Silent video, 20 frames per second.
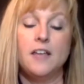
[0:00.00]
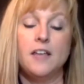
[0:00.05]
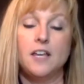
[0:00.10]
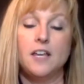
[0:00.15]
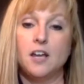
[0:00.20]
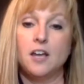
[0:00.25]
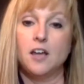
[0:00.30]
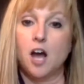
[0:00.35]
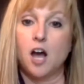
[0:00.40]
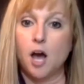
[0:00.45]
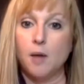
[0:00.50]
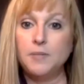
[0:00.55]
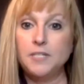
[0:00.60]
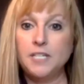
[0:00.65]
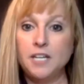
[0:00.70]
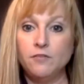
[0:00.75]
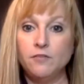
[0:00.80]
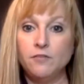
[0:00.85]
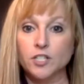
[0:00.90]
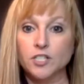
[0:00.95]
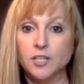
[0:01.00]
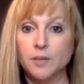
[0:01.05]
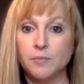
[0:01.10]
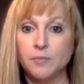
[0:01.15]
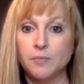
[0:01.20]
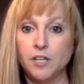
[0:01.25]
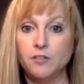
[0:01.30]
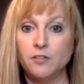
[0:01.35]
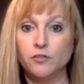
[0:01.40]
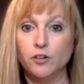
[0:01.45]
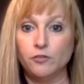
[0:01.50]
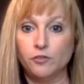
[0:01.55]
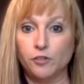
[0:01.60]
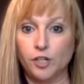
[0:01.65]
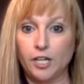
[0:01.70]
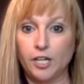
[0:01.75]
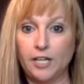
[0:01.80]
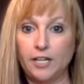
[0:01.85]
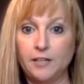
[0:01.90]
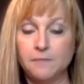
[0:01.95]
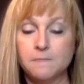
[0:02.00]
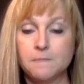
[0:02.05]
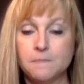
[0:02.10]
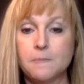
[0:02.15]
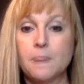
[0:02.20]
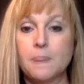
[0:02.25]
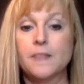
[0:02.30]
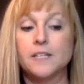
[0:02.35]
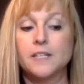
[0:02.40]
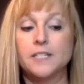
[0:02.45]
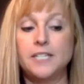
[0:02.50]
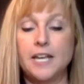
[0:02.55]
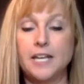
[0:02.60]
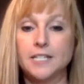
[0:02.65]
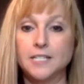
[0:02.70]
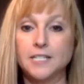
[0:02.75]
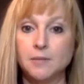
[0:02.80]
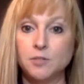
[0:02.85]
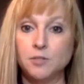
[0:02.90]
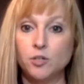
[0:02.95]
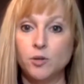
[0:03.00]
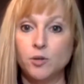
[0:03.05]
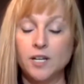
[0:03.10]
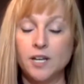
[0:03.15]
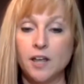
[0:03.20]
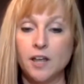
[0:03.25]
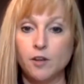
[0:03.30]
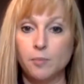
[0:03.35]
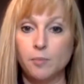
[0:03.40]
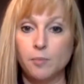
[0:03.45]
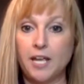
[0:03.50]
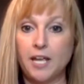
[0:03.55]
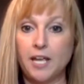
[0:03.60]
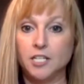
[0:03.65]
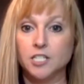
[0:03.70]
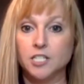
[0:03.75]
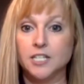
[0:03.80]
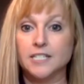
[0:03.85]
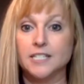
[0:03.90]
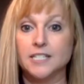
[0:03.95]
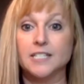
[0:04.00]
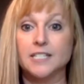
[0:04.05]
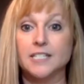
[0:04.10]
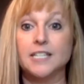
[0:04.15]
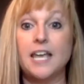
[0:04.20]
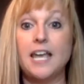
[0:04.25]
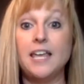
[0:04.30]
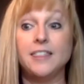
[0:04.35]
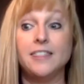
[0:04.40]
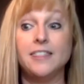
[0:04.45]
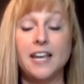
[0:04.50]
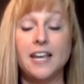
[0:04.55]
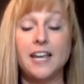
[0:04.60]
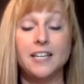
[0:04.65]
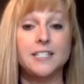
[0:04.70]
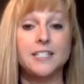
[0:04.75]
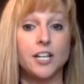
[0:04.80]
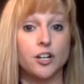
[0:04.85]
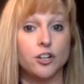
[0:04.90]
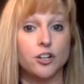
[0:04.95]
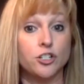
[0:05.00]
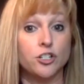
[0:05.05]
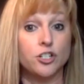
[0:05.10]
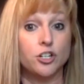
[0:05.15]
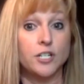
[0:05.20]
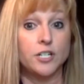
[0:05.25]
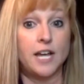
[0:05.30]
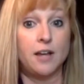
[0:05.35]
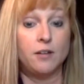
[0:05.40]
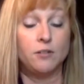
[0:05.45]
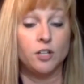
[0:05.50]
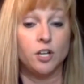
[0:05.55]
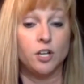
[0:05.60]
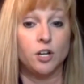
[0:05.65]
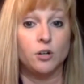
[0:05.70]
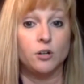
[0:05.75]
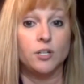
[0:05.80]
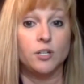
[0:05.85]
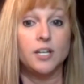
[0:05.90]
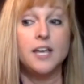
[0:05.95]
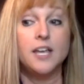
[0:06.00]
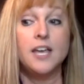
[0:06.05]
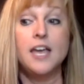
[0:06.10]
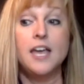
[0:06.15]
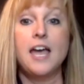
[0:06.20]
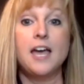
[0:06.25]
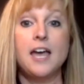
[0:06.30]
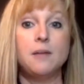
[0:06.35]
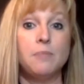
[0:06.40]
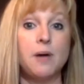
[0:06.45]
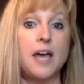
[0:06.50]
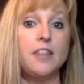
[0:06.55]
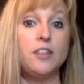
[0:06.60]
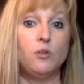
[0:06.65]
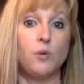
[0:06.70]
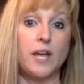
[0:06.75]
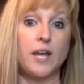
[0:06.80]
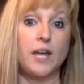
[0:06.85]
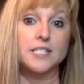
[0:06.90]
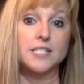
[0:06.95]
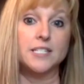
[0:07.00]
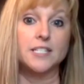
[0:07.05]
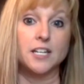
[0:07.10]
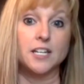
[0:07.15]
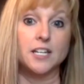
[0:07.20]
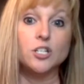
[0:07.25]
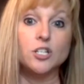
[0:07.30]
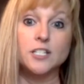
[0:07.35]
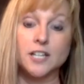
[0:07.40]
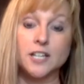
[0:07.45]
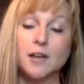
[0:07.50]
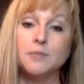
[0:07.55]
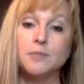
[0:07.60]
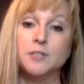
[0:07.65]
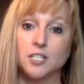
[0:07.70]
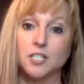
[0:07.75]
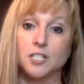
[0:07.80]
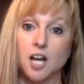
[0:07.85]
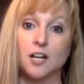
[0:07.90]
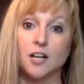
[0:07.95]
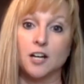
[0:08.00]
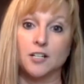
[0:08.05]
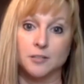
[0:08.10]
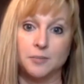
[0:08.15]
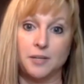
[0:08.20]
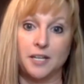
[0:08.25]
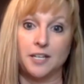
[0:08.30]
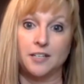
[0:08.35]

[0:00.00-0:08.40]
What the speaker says: opt in for something for free, takes them to another page that says, hey, thanks, here's your download. And by the way, schedule a time to talk to me.